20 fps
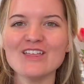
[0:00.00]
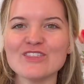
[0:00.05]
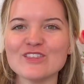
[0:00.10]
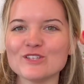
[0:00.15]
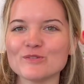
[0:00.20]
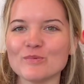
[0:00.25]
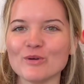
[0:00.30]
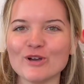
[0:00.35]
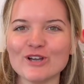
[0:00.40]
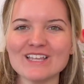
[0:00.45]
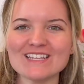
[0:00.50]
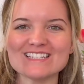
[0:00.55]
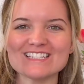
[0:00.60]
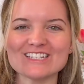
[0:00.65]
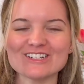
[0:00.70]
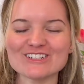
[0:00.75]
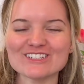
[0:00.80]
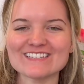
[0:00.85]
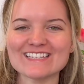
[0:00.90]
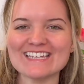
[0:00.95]
This book
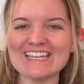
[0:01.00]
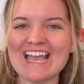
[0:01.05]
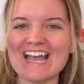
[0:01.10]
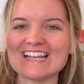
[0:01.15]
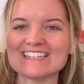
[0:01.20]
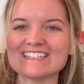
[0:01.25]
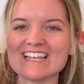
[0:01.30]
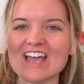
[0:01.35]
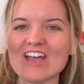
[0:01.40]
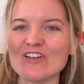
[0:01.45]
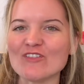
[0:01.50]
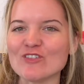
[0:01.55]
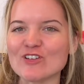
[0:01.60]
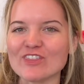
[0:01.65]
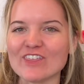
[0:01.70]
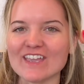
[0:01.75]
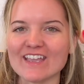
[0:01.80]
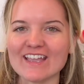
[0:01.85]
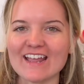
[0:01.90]
seriously has everything.